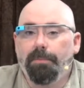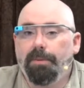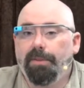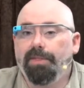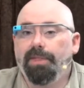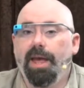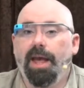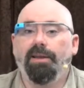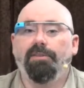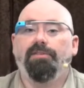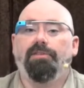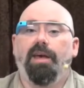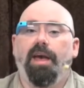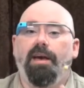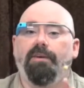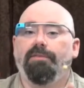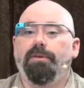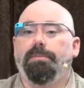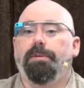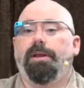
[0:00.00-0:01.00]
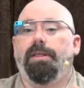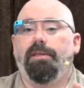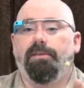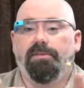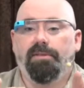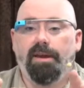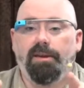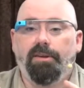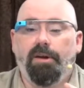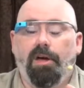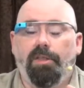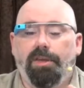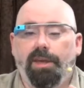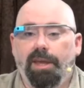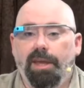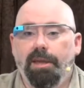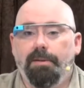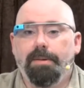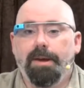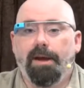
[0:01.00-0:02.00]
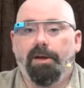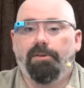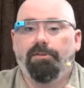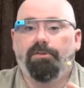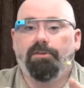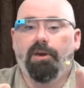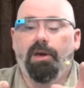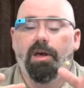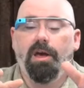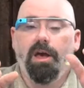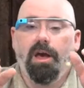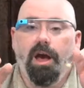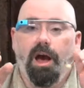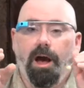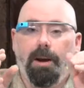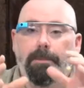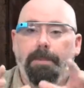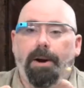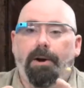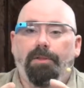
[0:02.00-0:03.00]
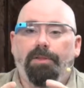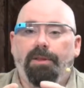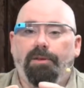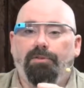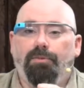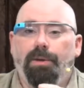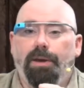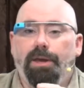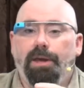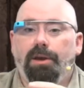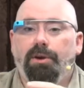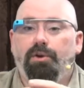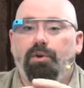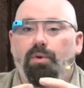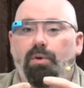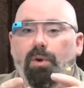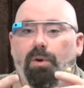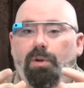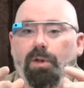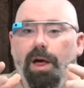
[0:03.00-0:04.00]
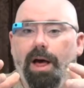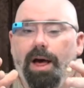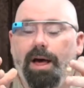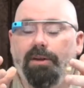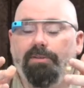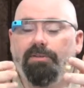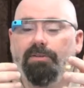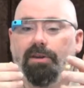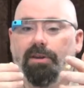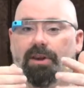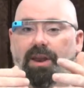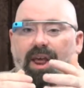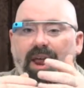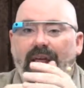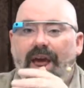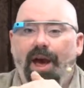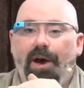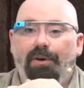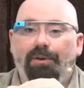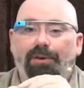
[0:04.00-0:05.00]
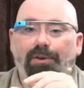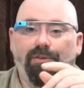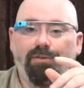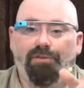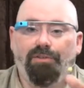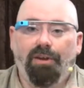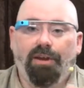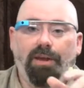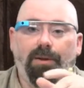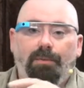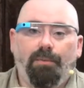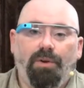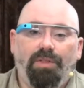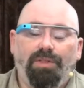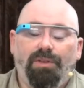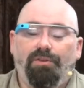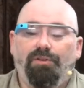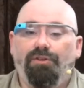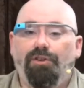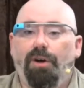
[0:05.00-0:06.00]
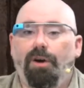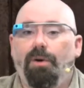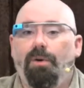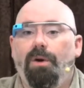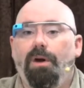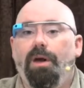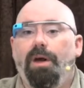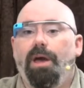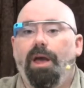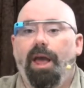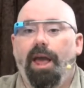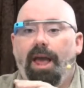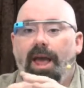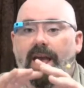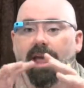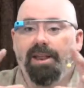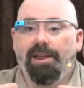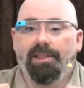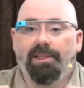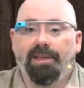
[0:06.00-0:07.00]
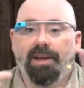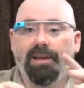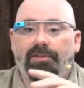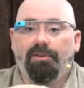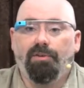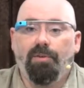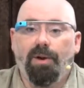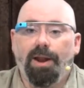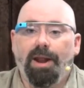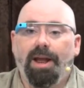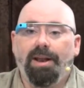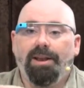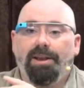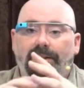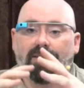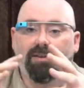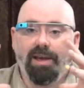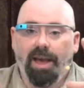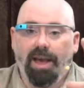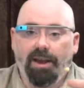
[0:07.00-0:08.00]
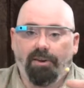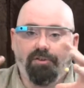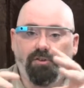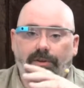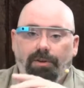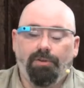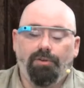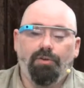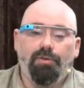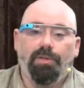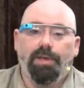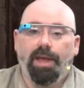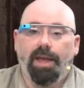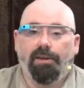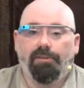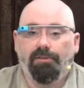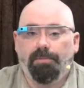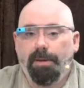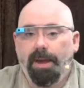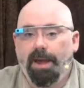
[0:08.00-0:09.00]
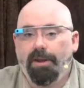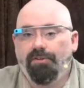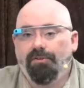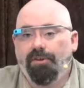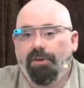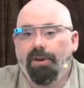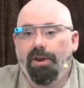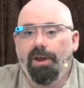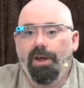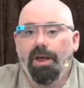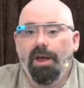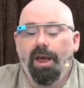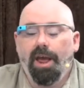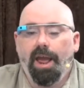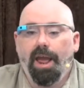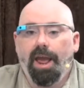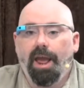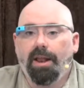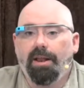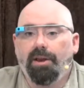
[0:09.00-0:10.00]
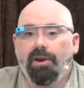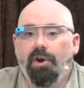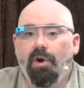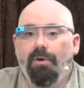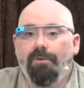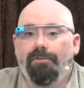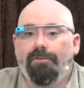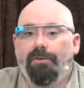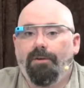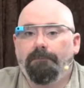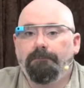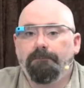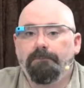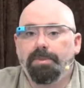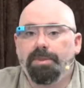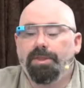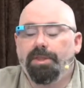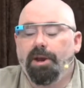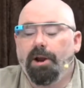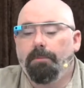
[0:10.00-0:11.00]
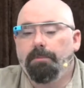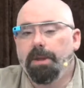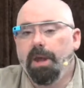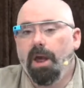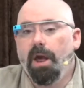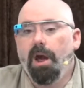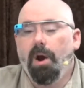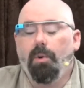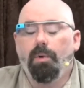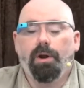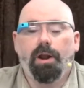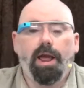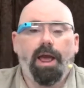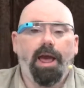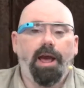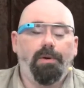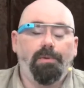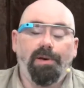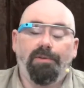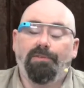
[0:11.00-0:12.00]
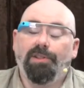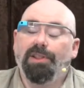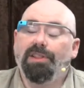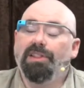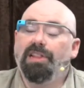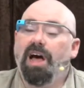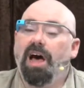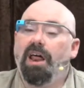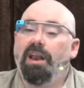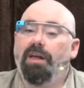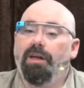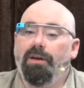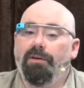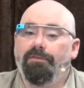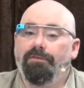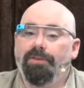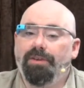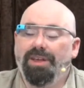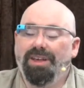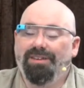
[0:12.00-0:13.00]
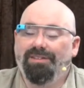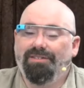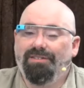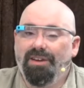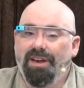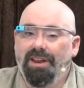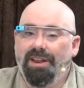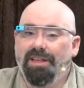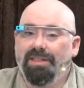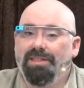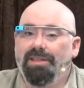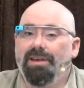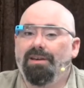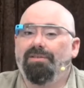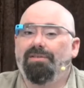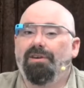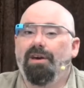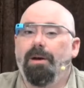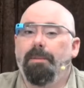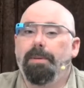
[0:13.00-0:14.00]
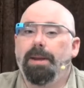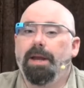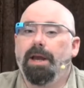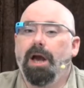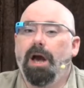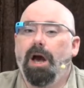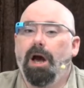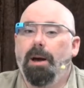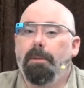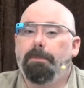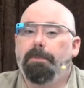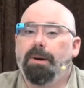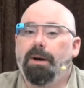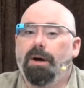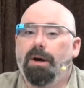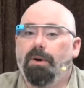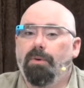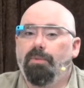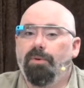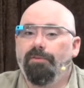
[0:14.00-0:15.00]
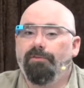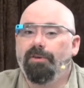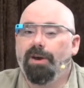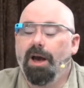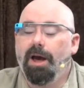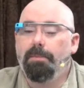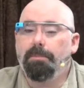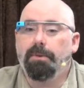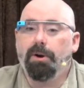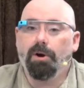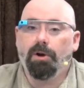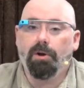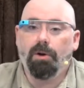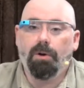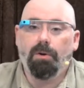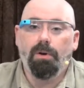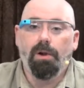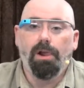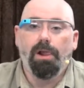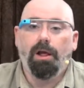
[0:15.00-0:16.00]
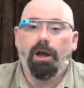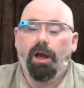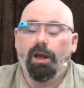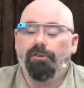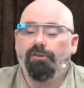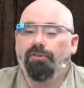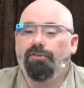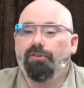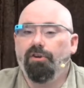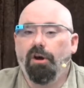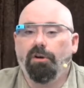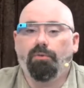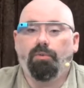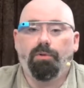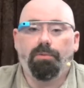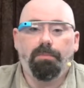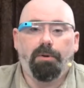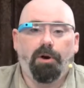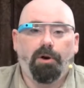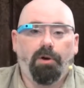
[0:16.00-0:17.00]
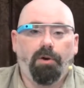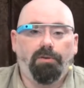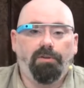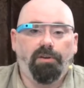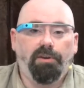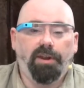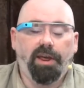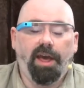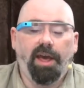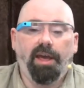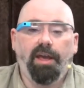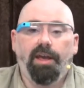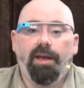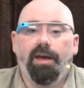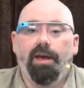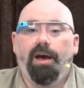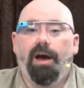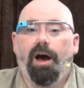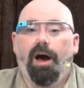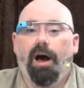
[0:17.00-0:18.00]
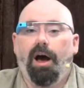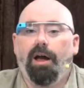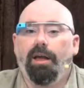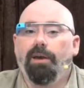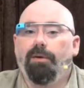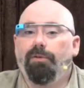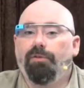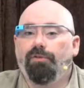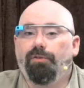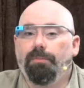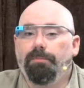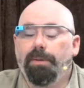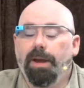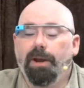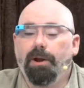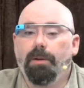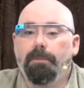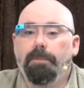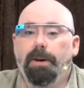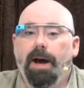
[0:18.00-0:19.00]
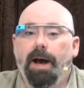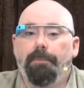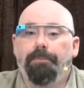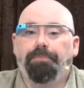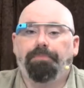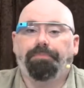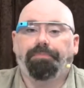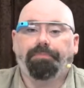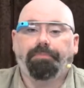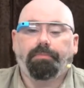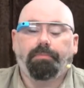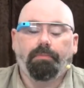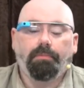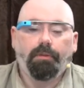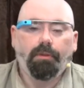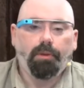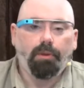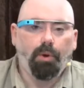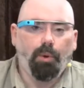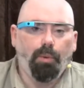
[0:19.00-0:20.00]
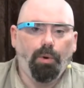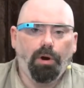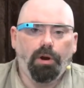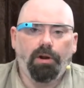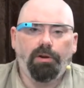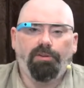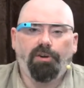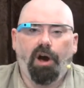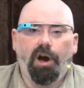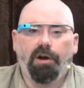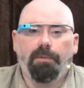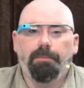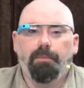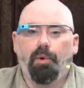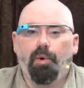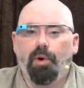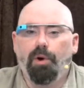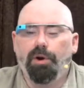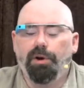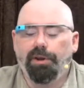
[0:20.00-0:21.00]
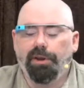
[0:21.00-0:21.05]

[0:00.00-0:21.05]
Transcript: But thanks to everybody that sent all the emails about This Week in Google Glass and how you're sticking with the show. And you think it's a great idea to actually do the expansion and go from there. We have a lot of exciting things coming up. We've got Marco. I just talked with Marco today. He was from MakerBot. We're going to talk more.